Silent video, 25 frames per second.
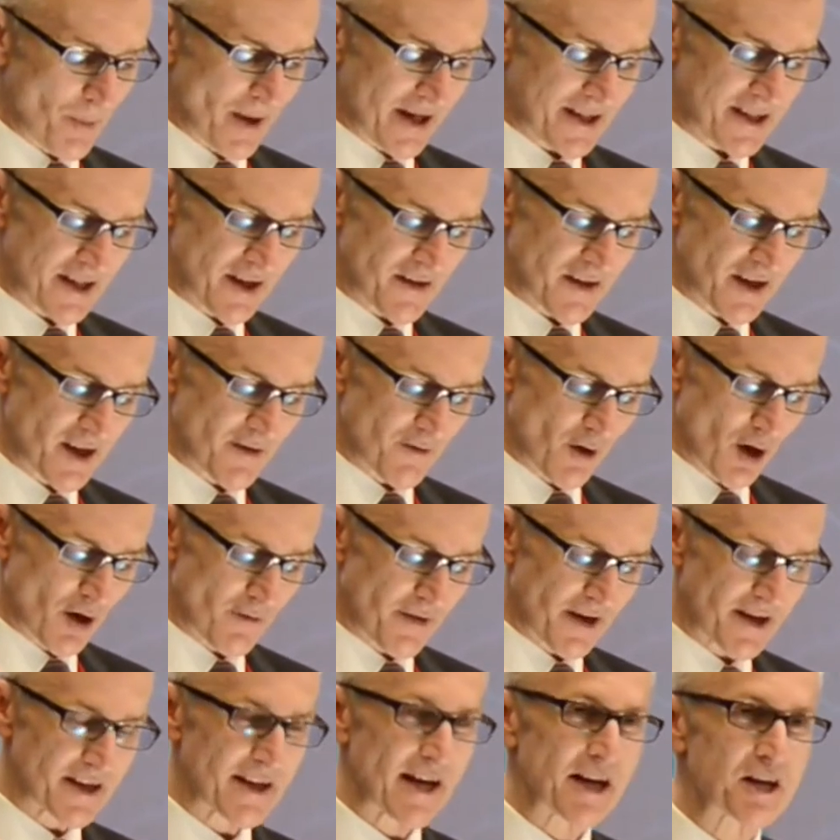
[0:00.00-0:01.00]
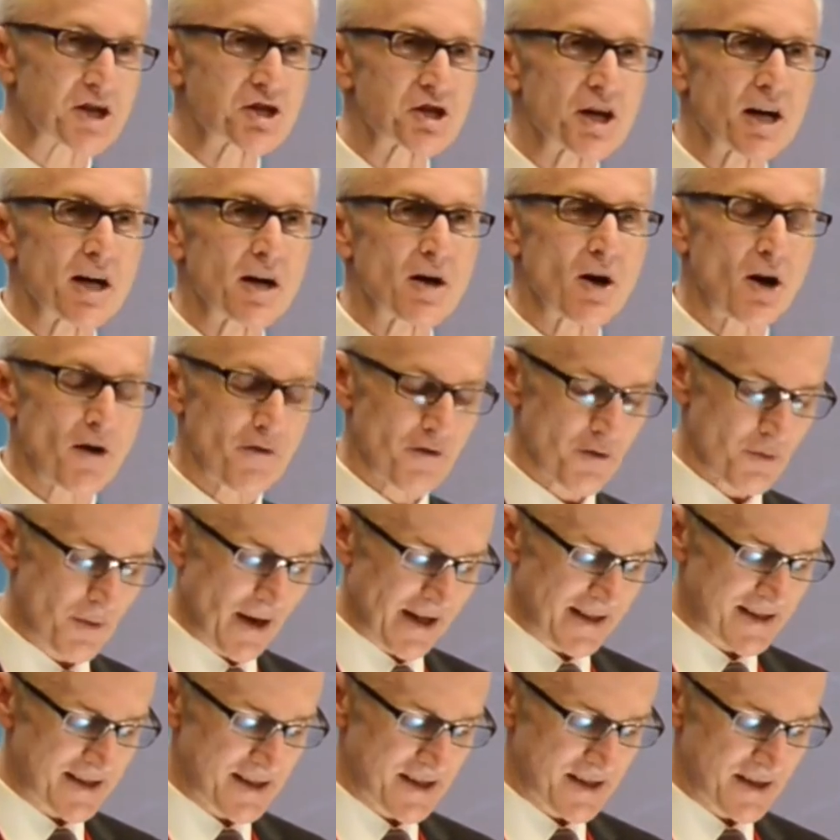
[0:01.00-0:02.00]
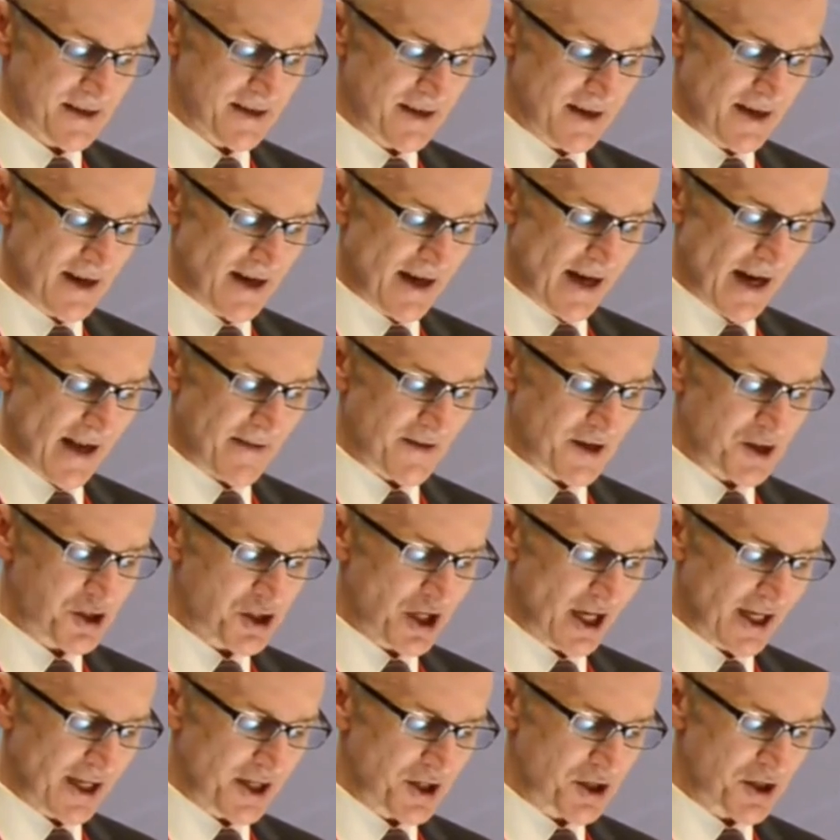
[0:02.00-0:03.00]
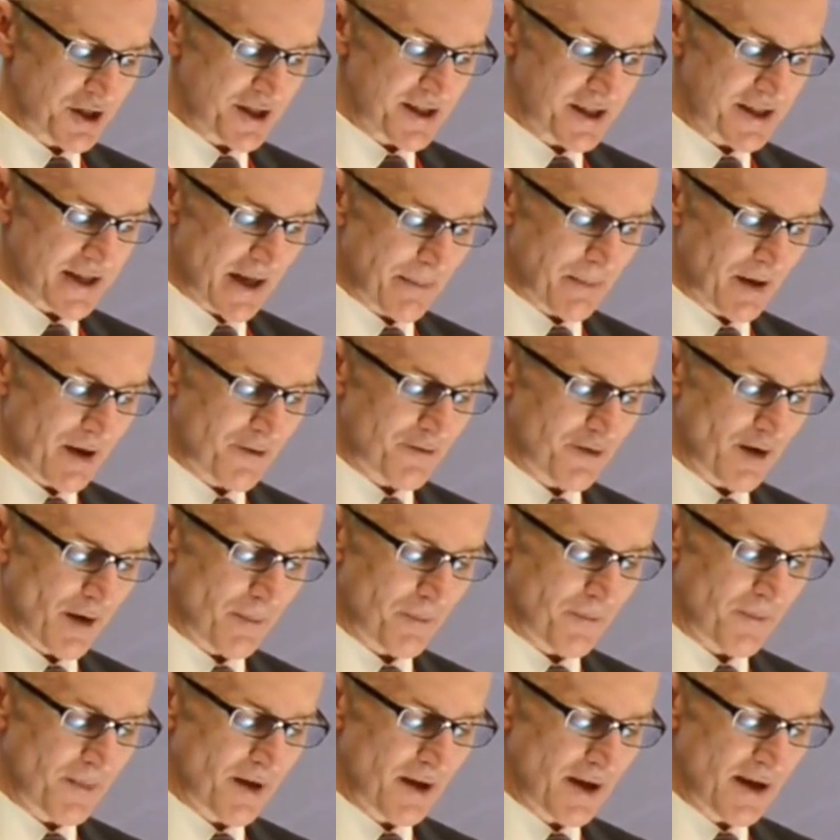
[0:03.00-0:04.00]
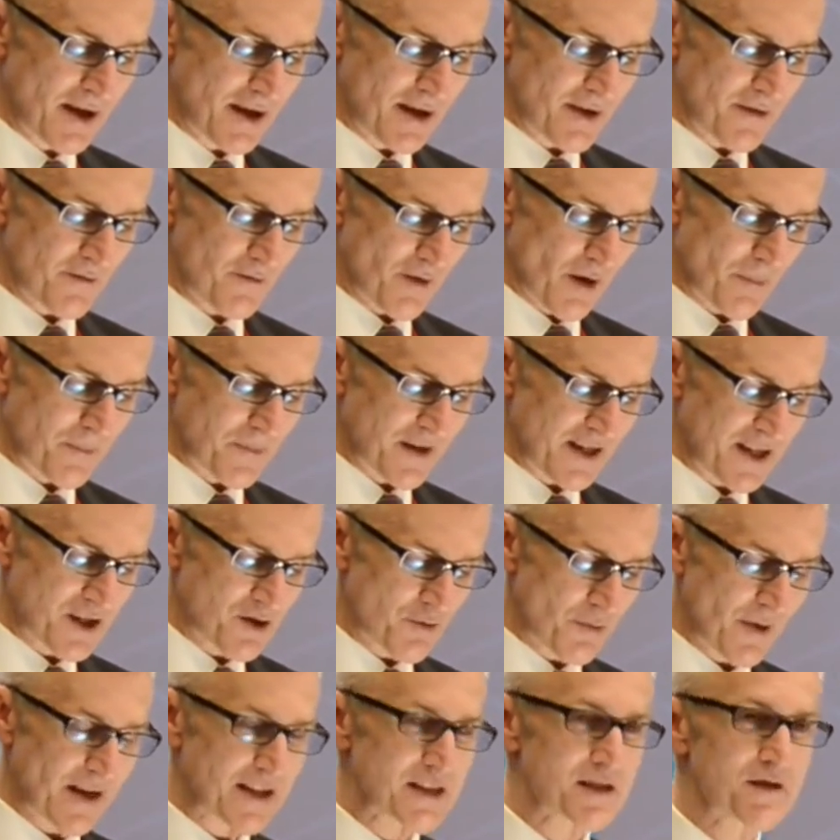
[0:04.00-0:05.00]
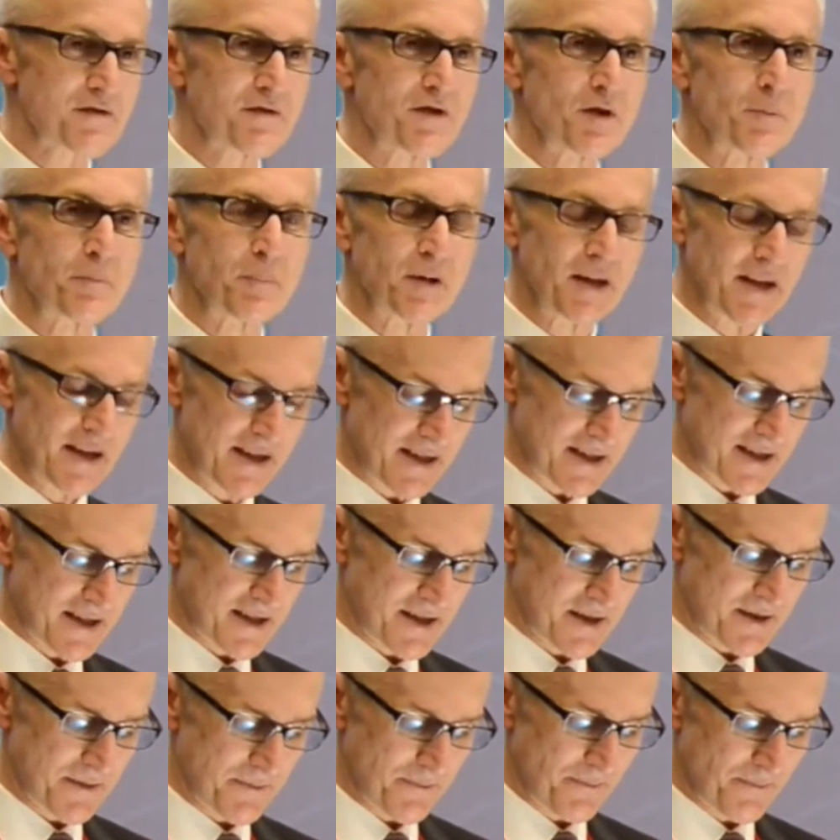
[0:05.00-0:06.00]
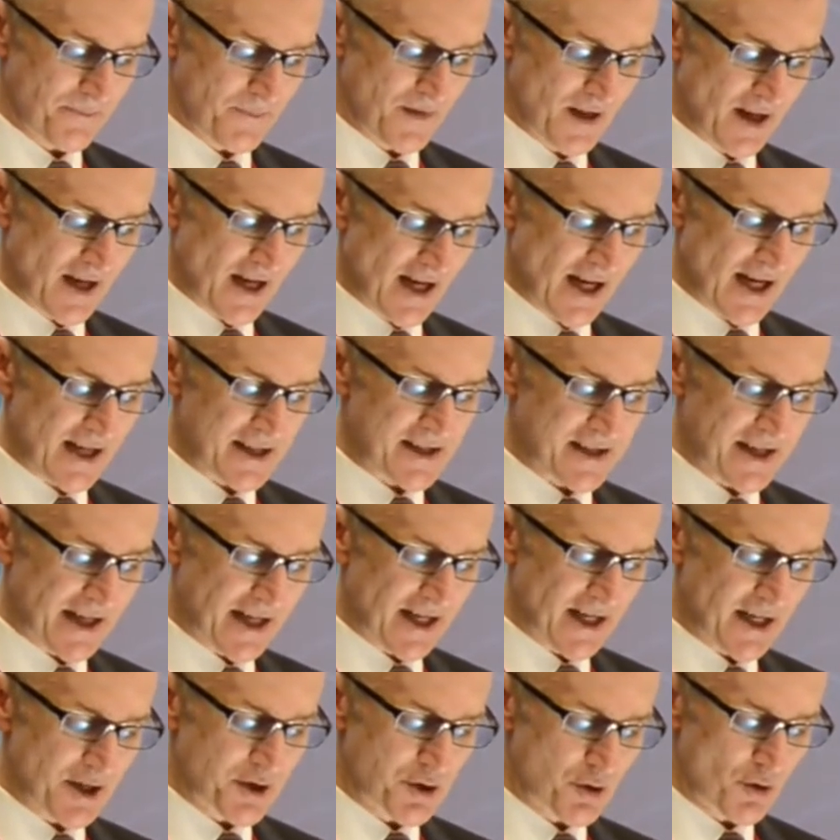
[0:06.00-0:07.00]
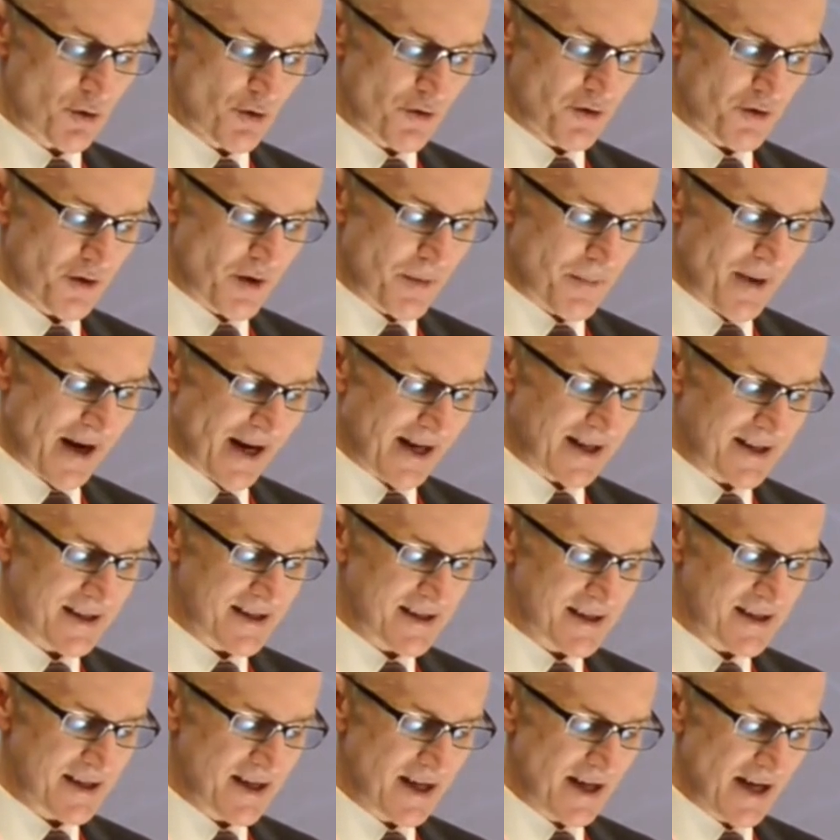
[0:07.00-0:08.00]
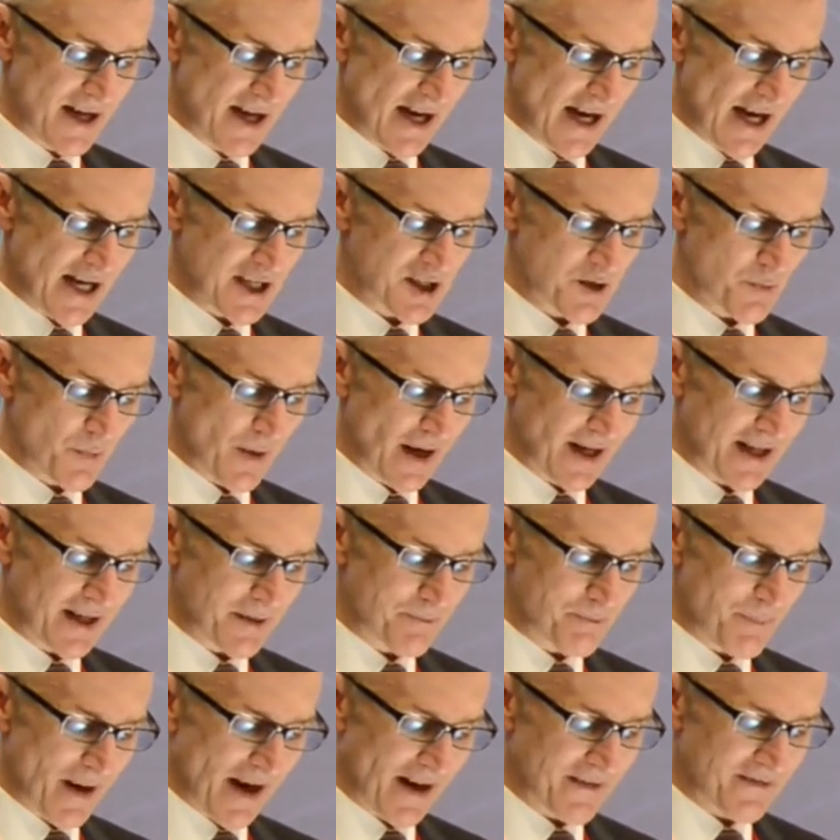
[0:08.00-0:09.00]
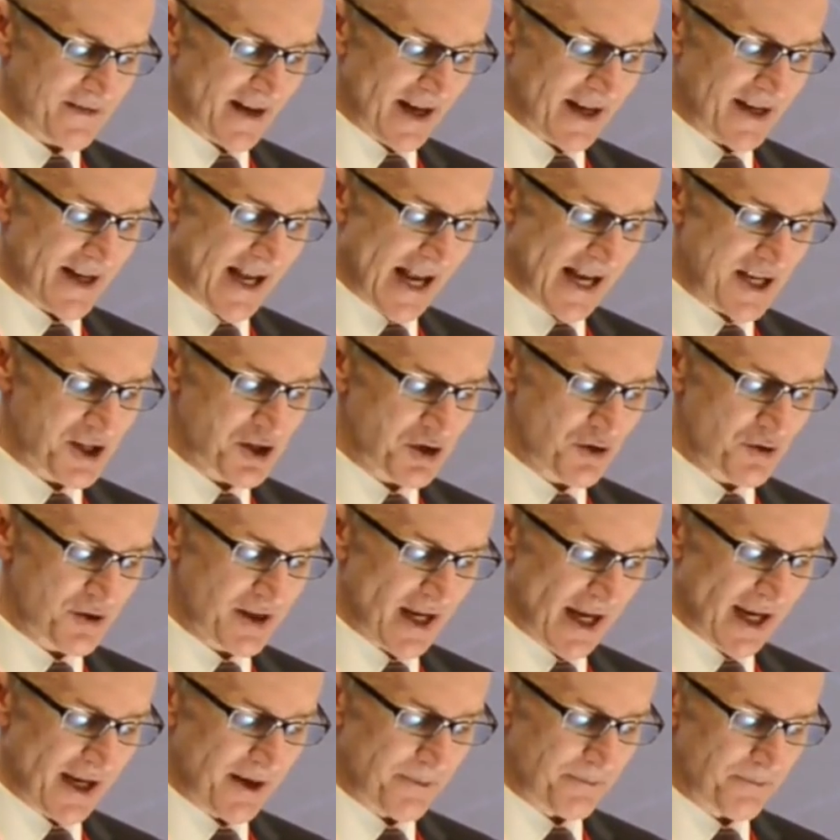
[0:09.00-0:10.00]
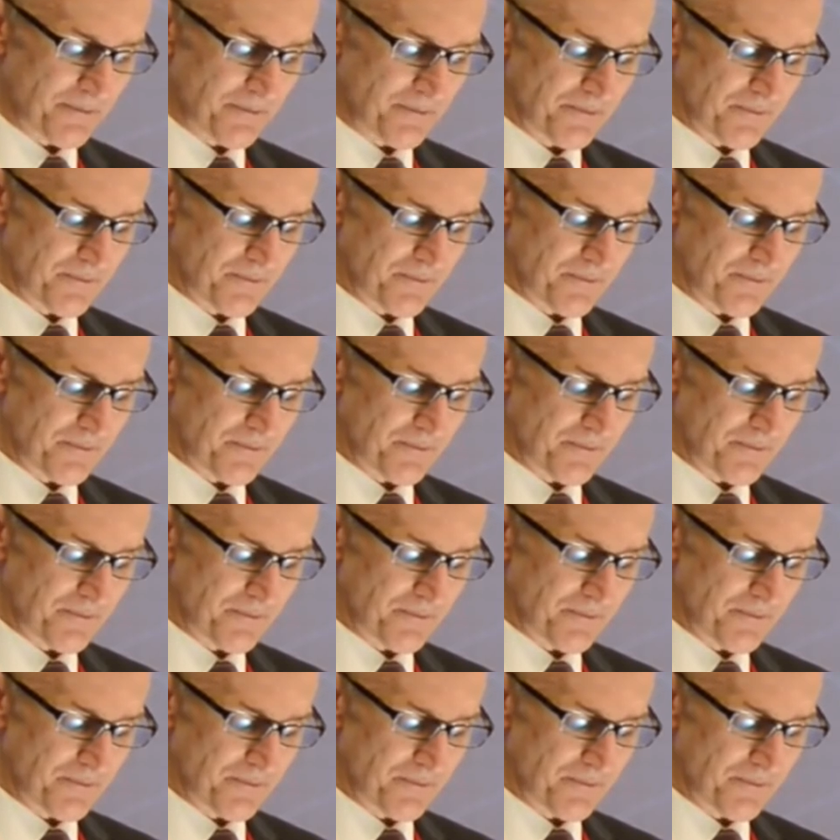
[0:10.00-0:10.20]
matter the evolving nature of threats and the challenges stemming from these threats for police, a single truth remains as valid back then as today.